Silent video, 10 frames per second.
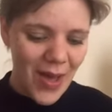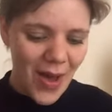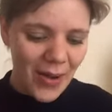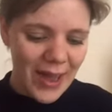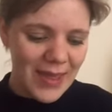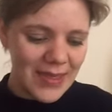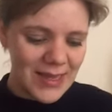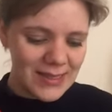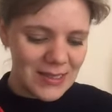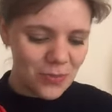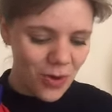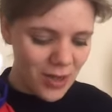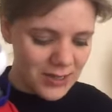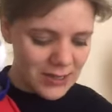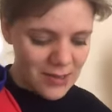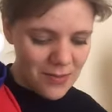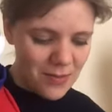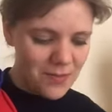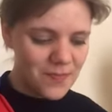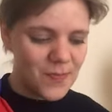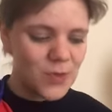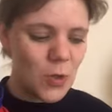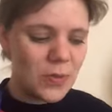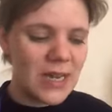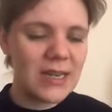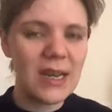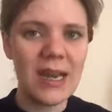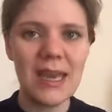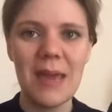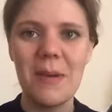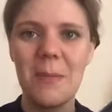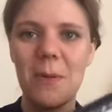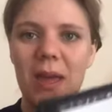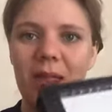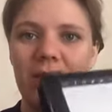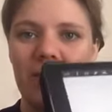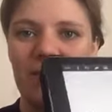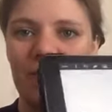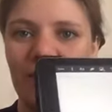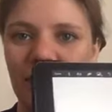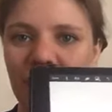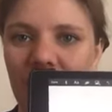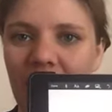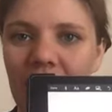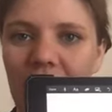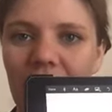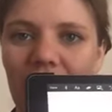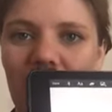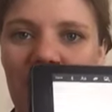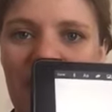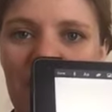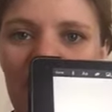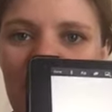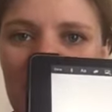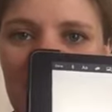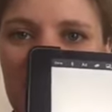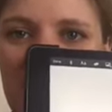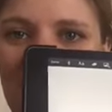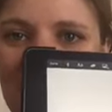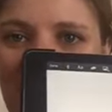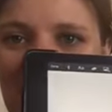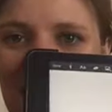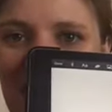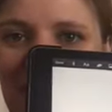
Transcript: Okay, this is what Super Ted and I came up with they might meet in